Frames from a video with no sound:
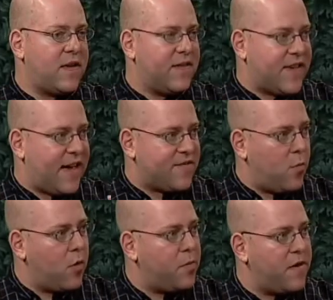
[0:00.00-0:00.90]
because
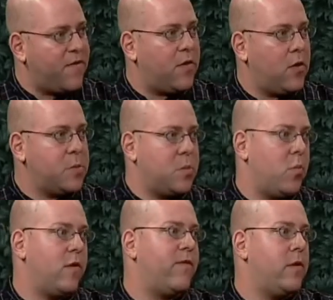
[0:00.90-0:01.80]
as more big films
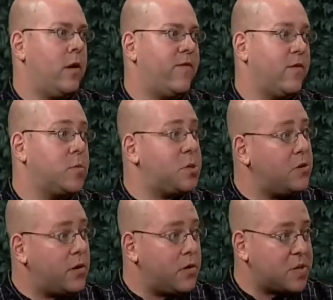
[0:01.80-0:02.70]
and more uh, film
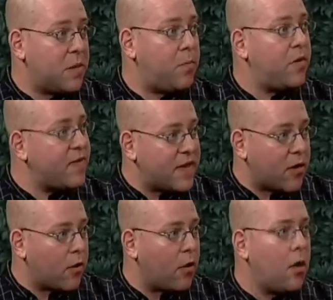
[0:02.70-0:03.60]
studios get built
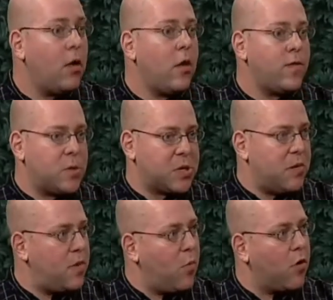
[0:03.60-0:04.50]
here, there's
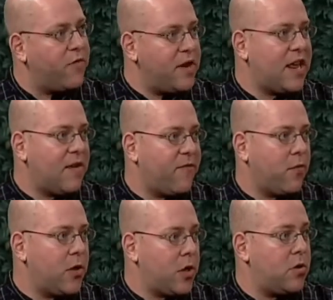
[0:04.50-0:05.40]
going to be more of a need
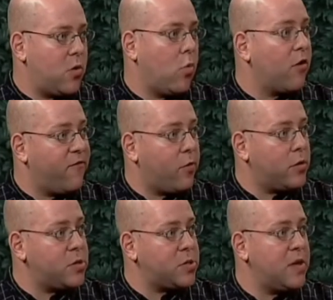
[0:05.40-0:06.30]
for a union
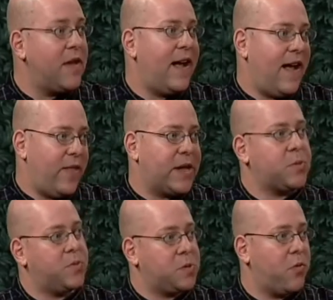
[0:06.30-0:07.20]
workforce. And
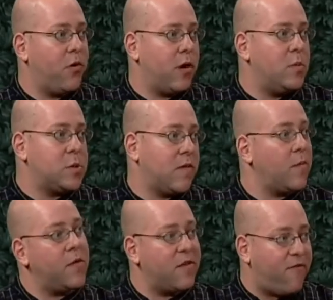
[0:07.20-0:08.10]
that's what this program is
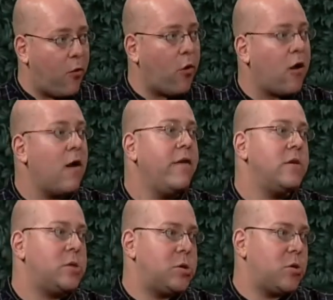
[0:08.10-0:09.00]
ultimately for
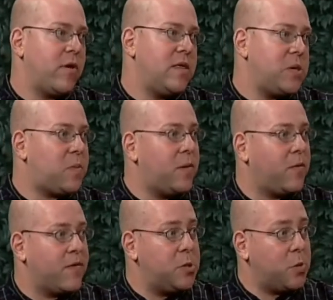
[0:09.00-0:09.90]
to train these
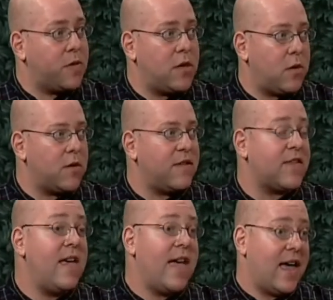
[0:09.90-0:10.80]
people to join the
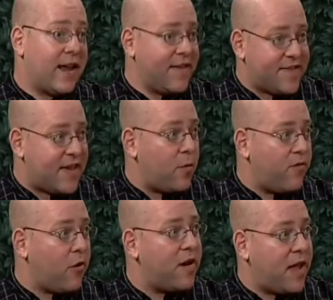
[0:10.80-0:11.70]
unions. And I can say
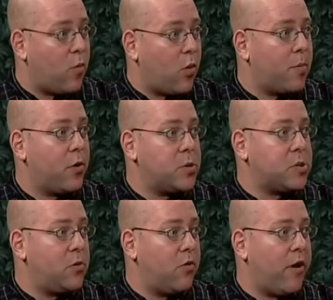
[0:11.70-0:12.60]
we've already had one
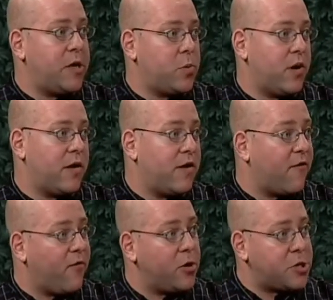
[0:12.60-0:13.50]
person who graduated in
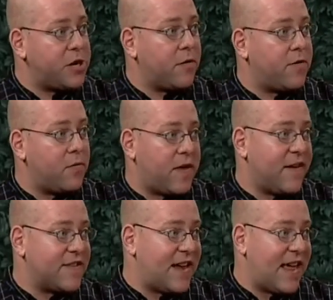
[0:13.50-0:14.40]
our first year in
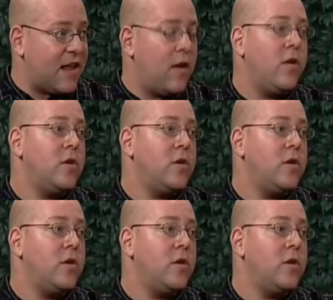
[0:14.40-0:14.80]
2008.